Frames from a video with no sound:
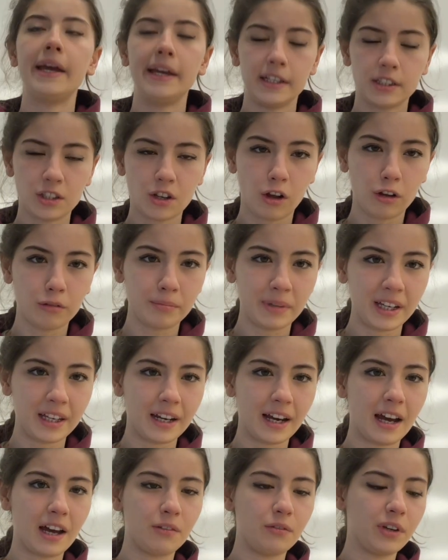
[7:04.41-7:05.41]
He told me
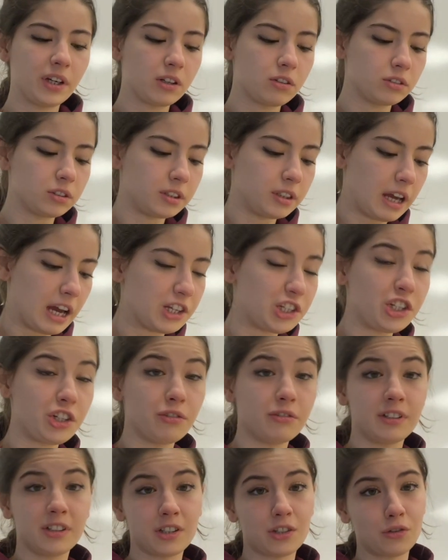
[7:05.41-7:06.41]
that we could
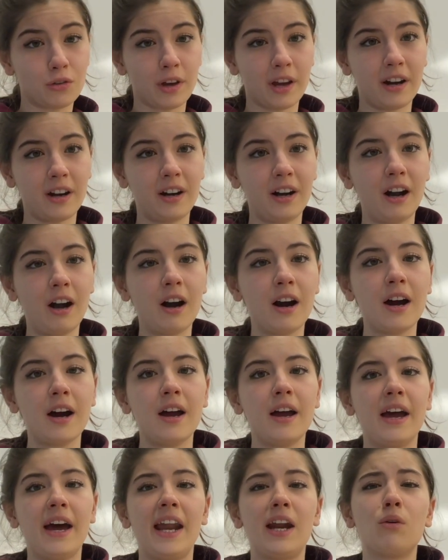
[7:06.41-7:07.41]
achieve this together,
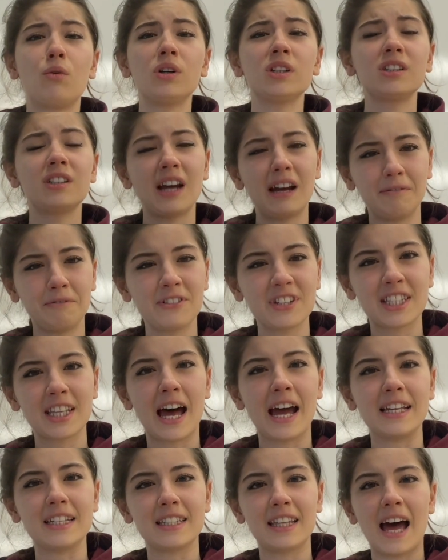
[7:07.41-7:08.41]
and I want to
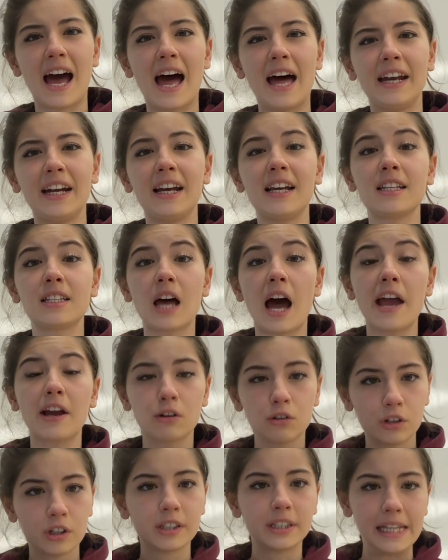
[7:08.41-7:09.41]
emphasize that, as I
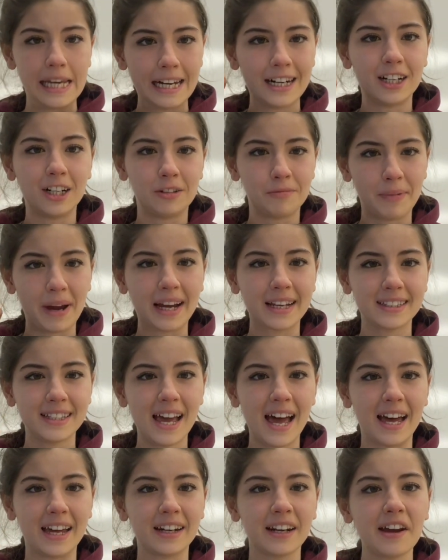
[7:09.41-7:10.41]
couldn't hear back
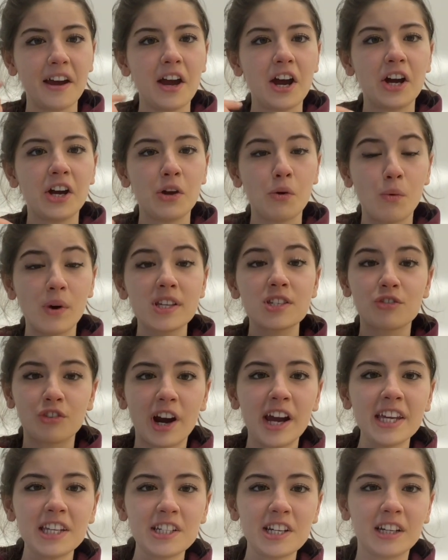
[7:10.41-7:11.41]
then, he was
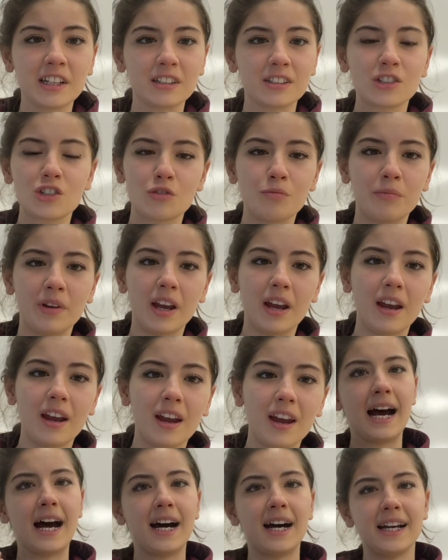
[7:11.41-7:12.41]
writing to me.
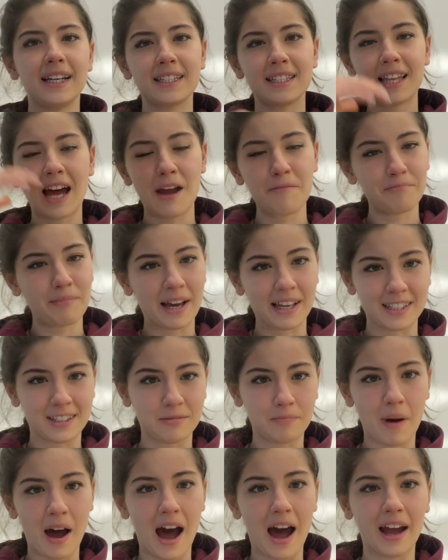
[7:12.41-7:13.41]
As time
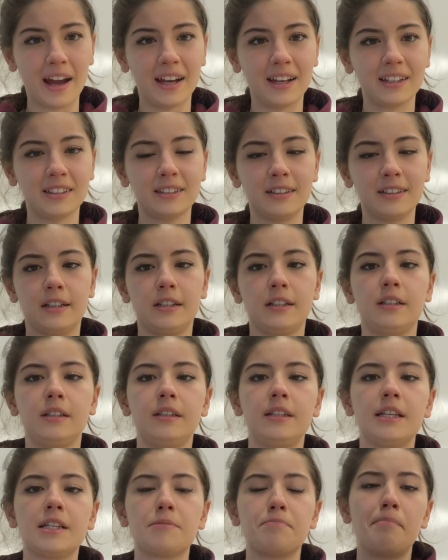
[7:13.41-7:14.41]
passed by,
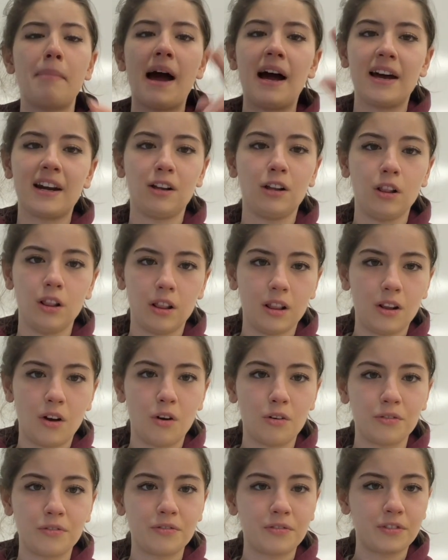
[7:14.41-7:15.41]
this battle
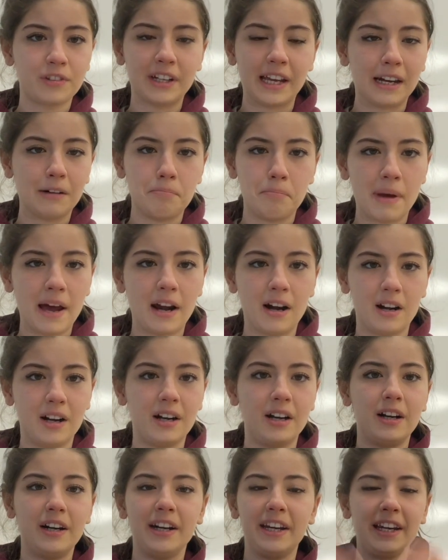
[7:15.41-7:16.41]
of getting
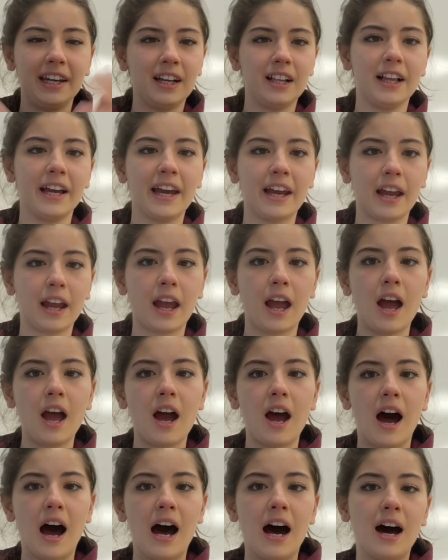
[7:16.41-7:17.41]
better, healing,
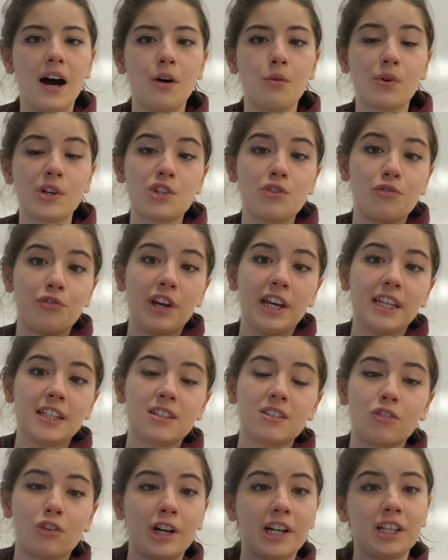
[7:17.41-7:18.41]
which we
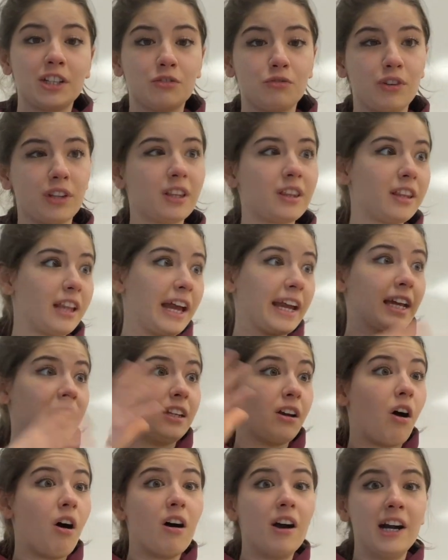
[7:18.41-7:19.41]
started with like
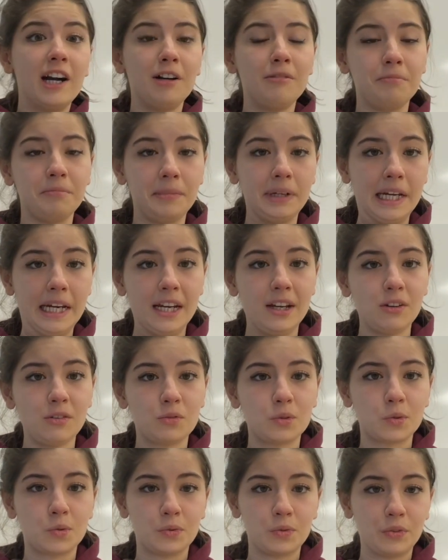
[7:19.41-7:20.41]
an army,
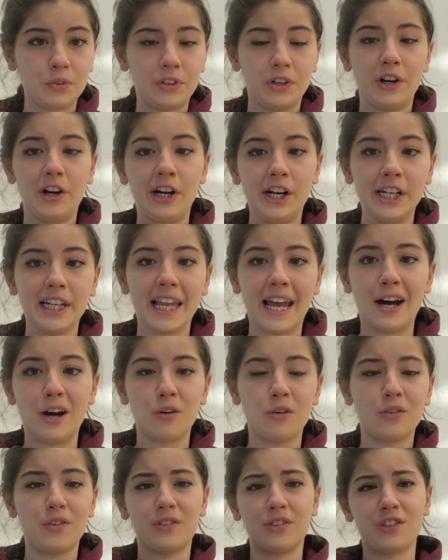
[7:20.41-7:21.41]
we're
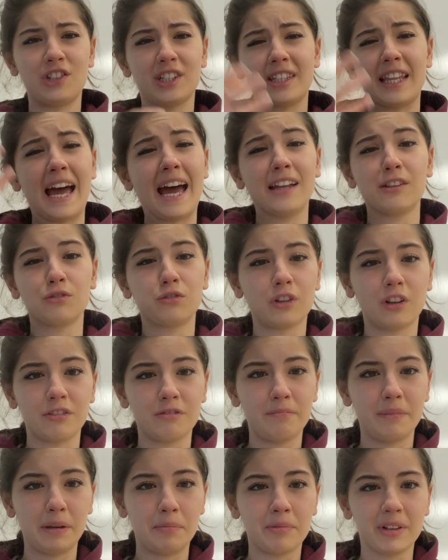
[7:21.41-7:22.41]
now just a handful
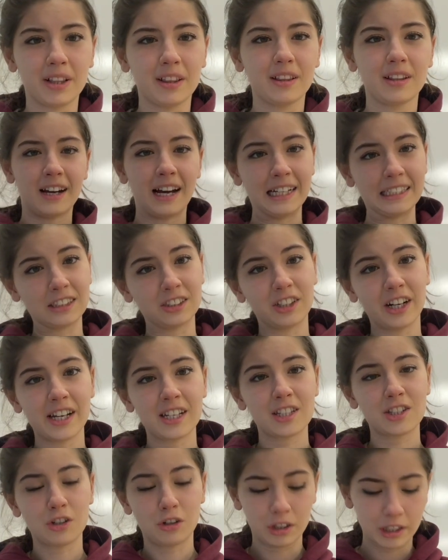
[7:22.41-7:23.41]
of people. And the
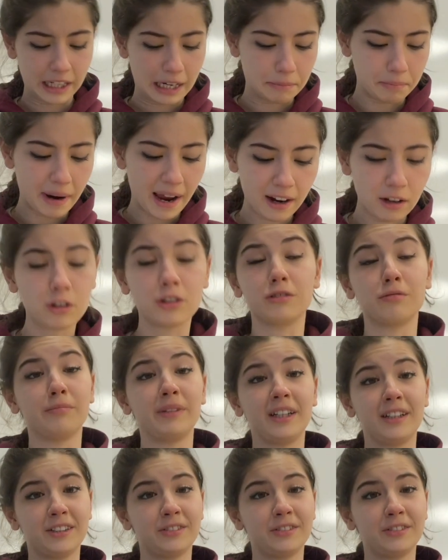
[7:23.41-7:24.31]
rest turned their back on me.